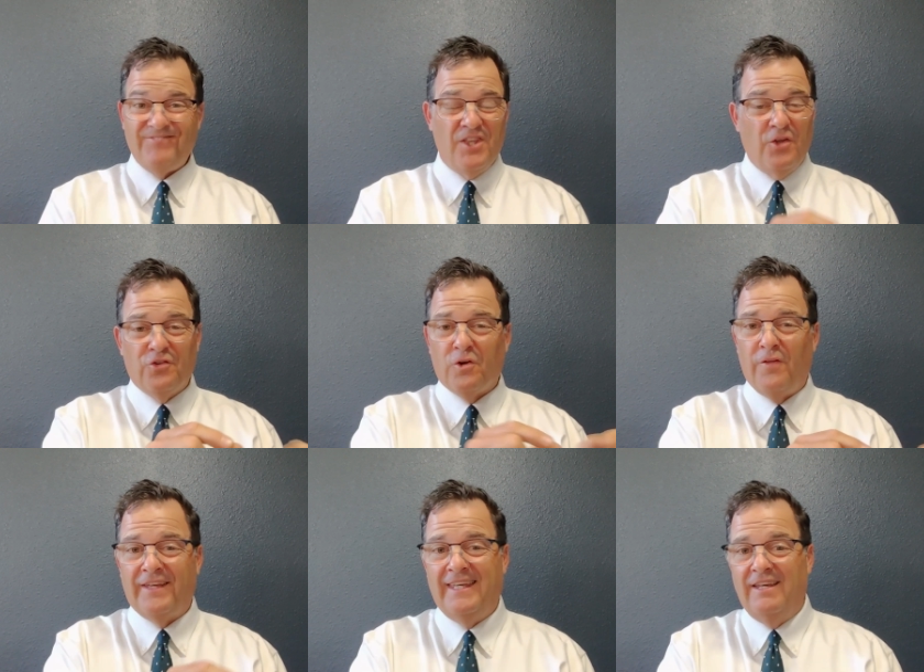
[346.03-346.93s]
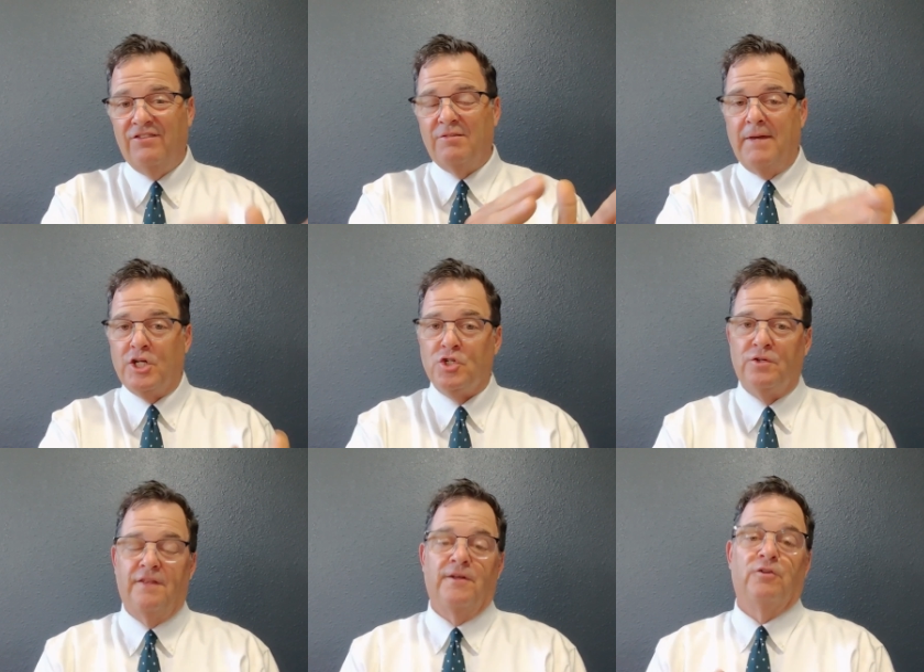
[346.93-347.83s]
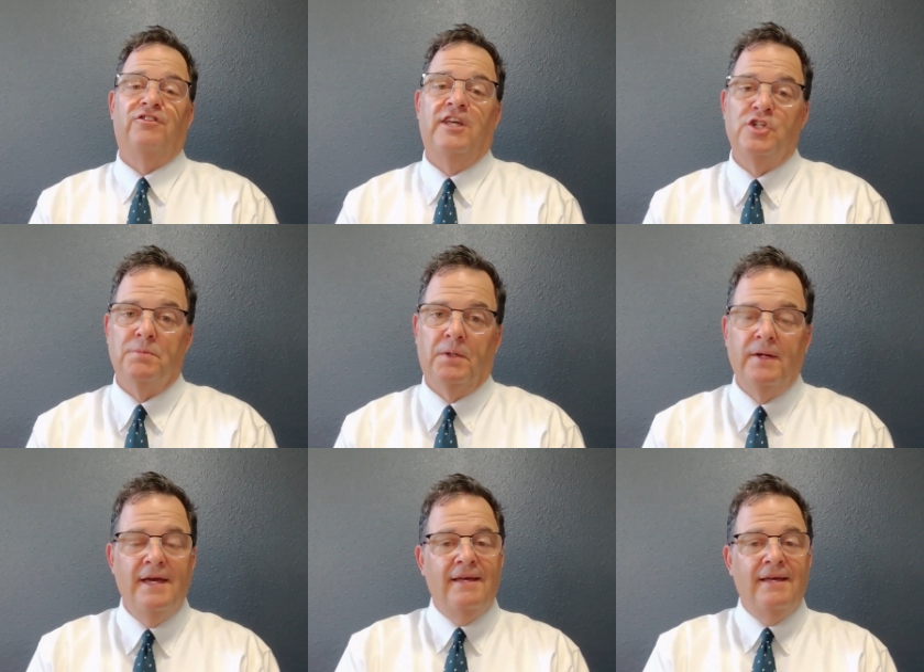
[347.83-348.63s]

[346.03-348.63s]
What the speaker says: Those are all the keys to make sure that they're teachable.